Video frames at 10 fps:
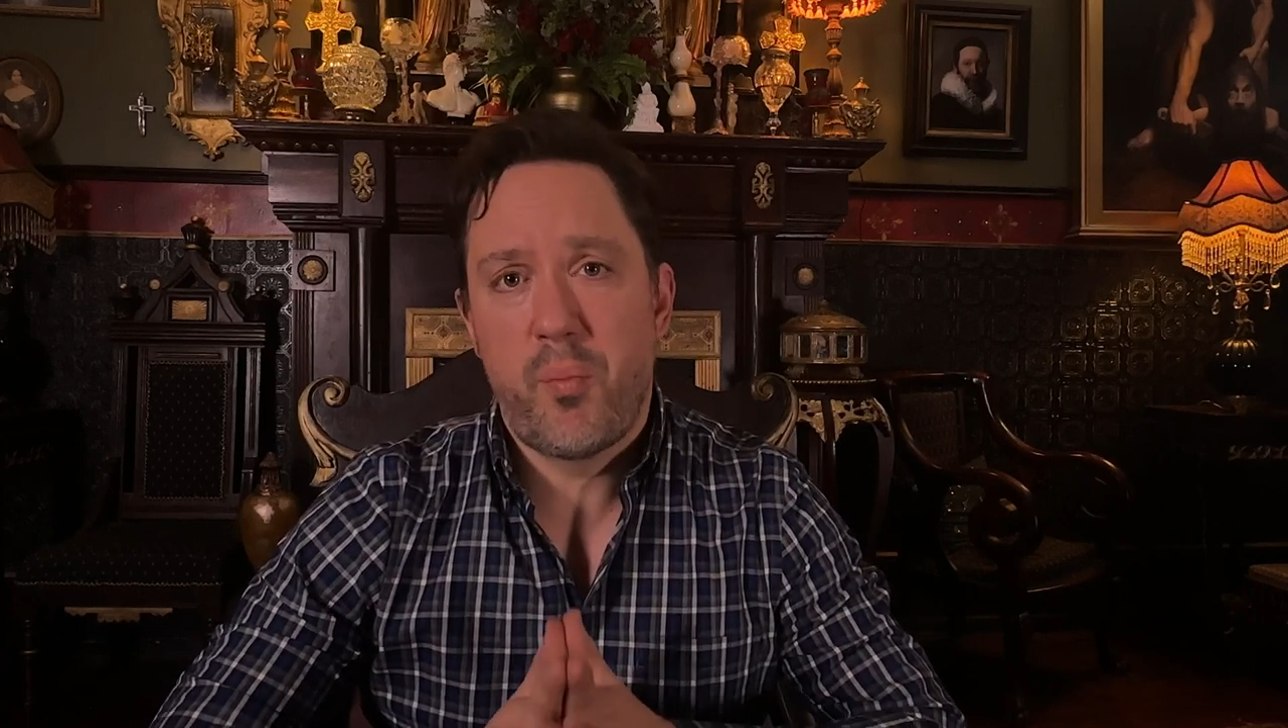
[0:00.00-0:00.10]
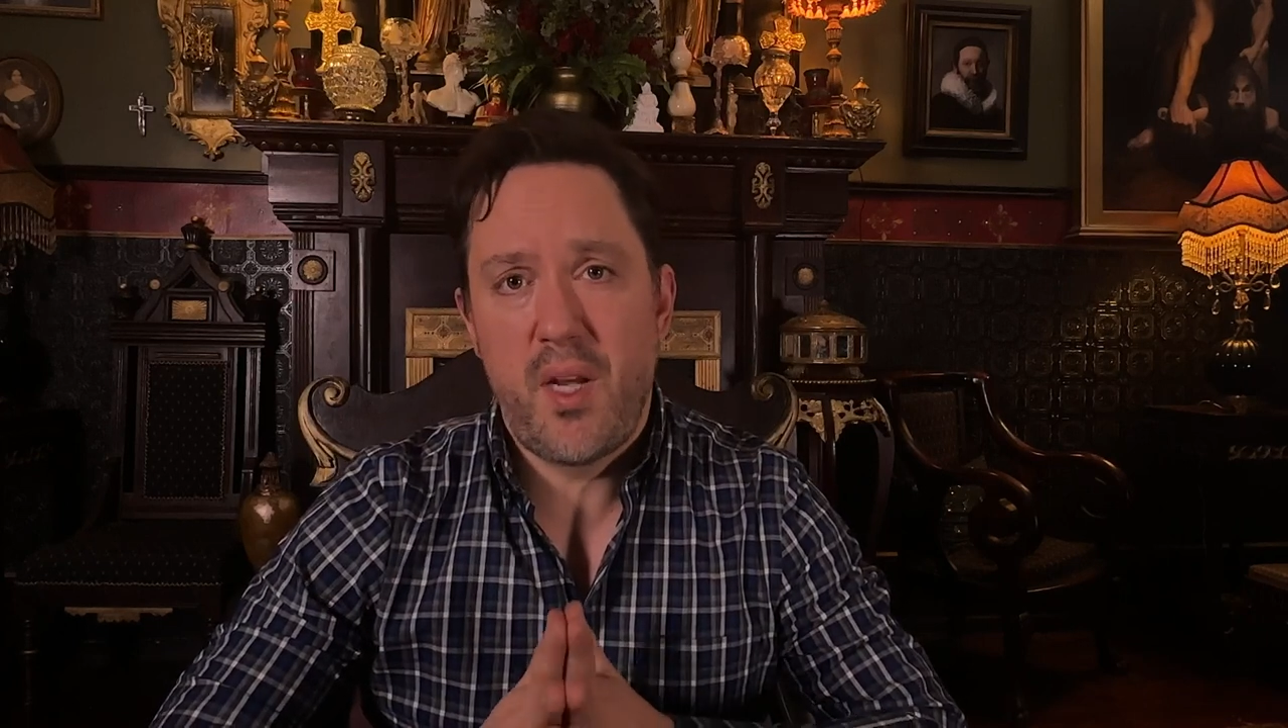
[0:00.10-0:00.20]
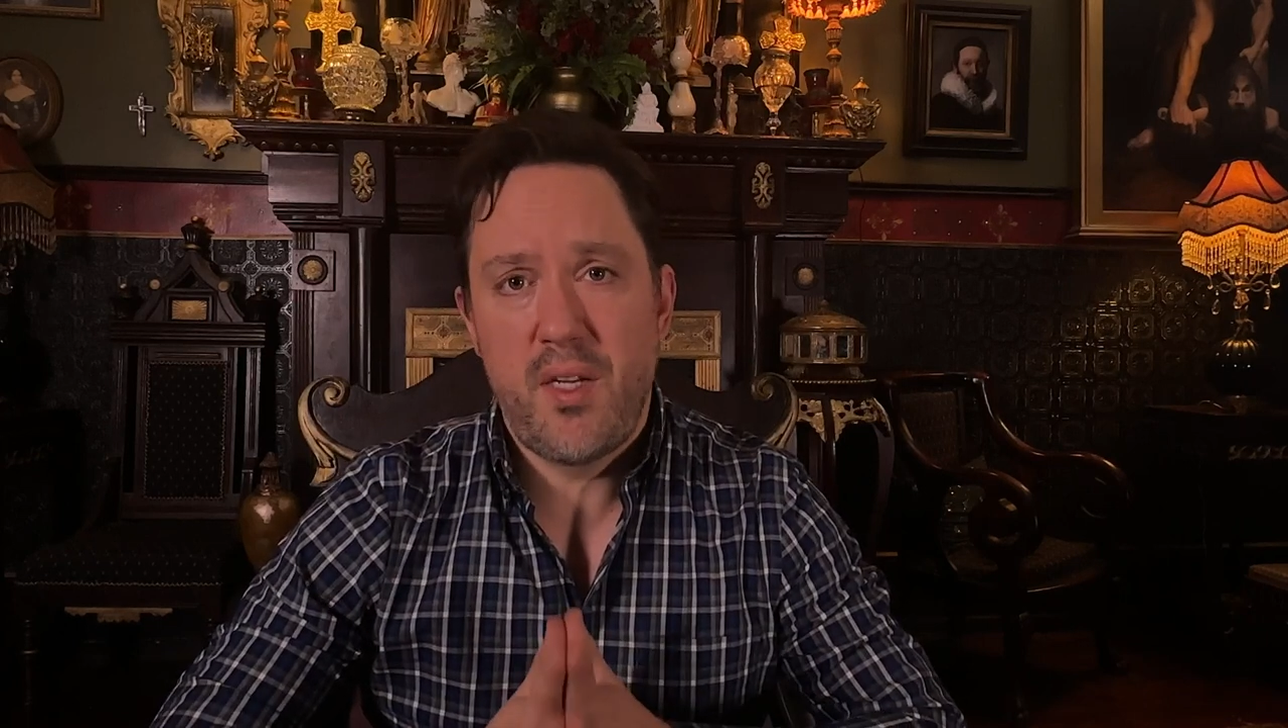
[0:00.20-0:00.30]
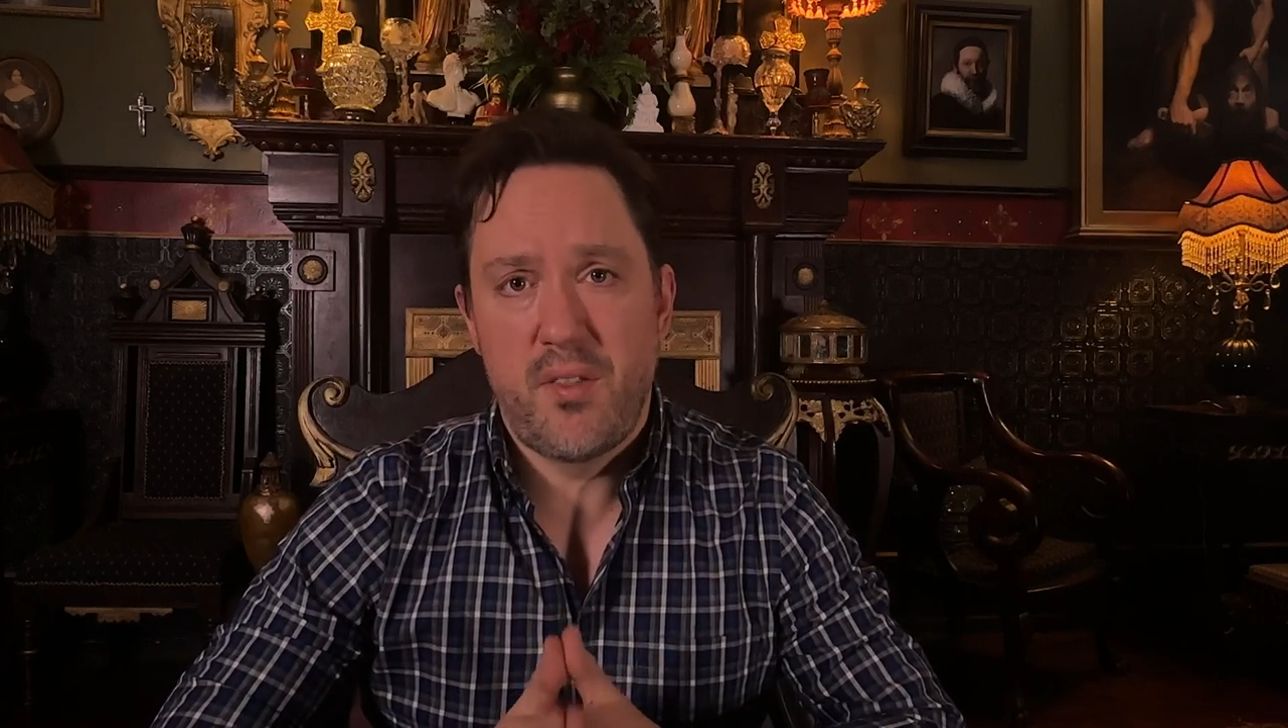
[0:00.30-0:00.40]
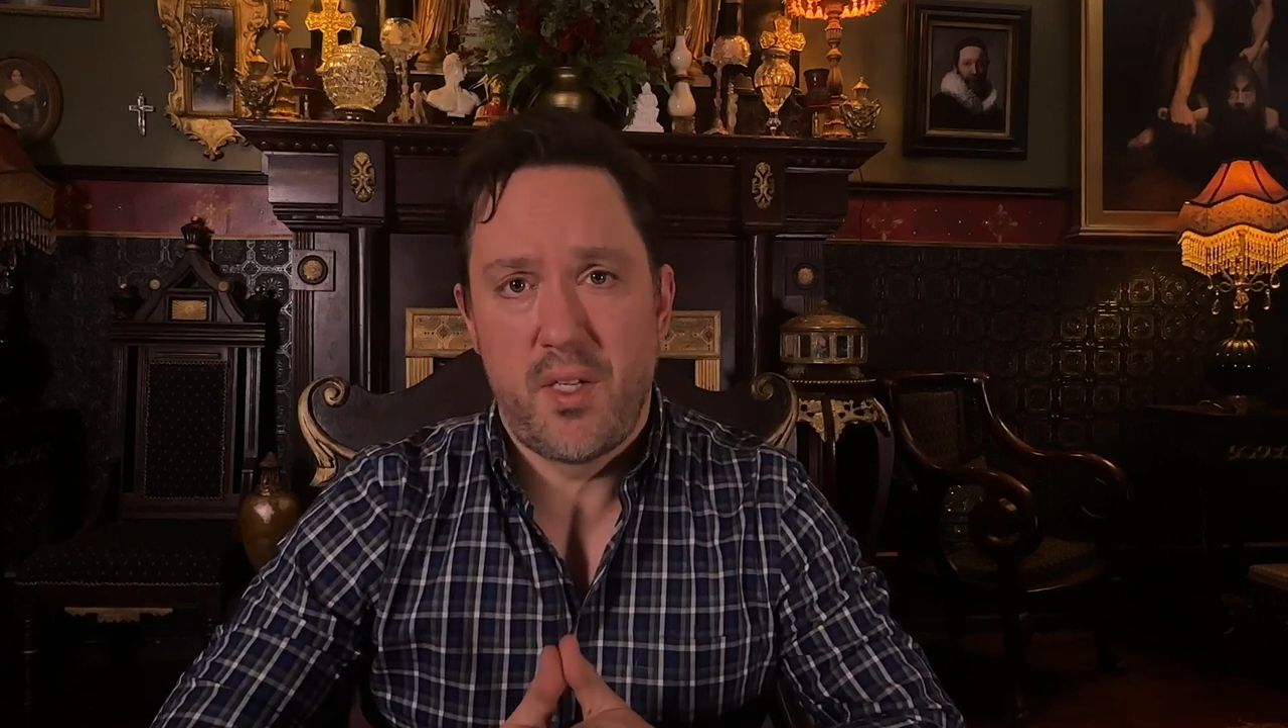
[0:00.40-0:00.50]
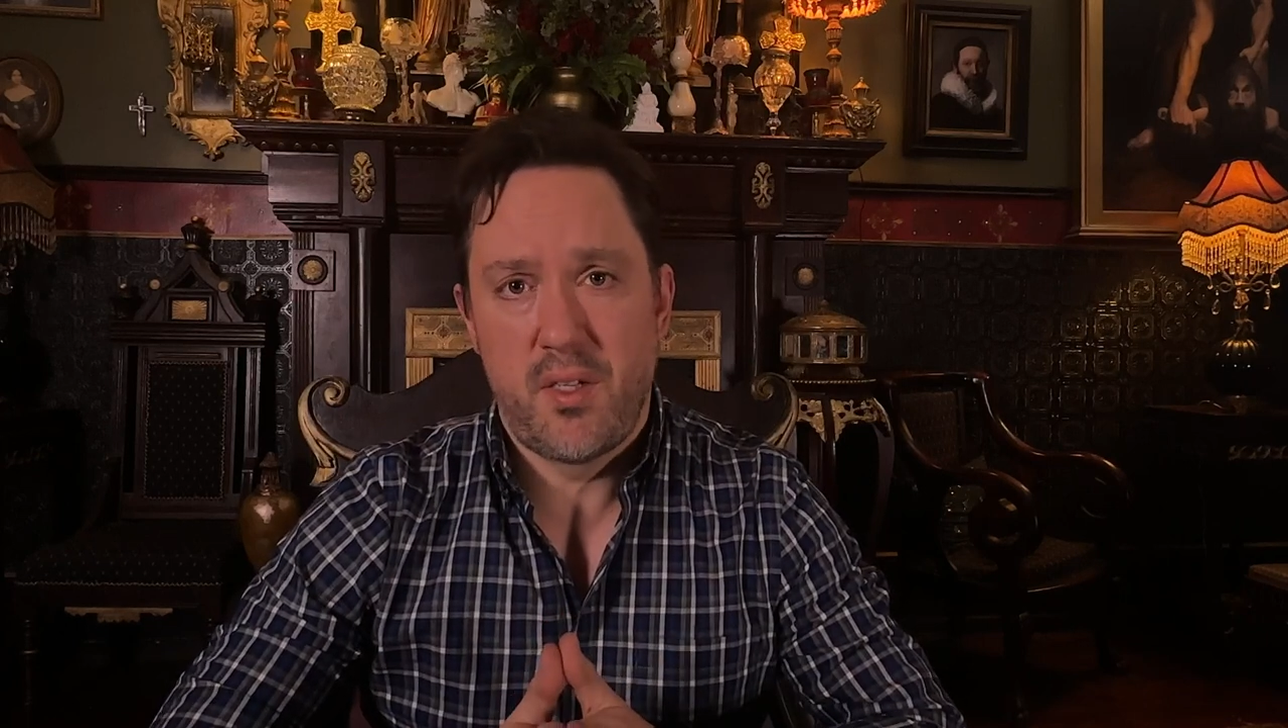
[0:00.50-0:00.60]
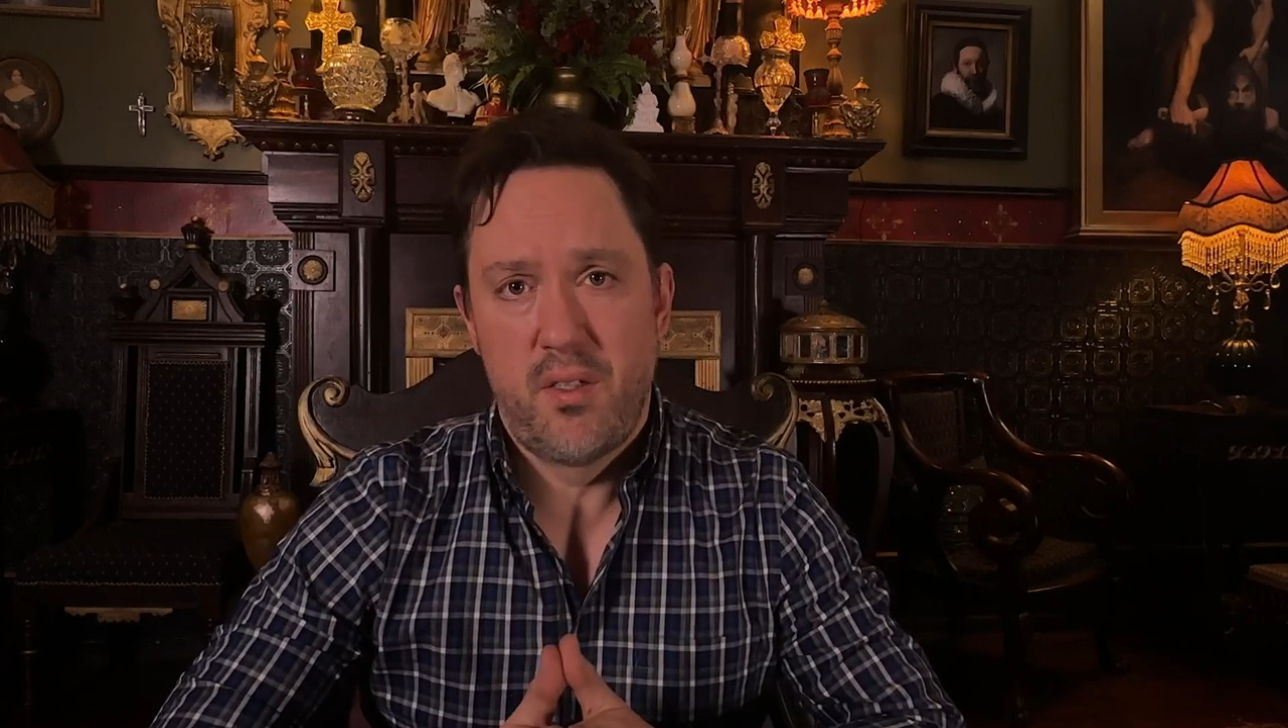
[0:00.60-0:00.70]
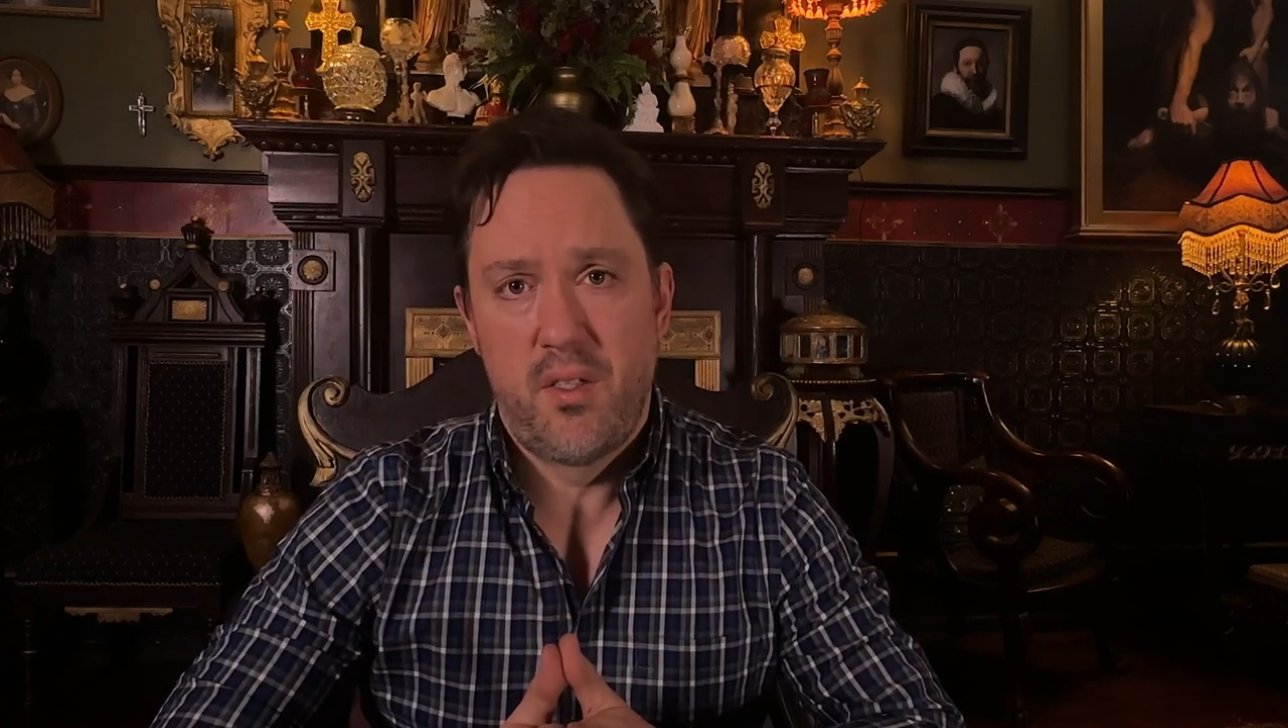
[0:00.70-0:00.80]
painting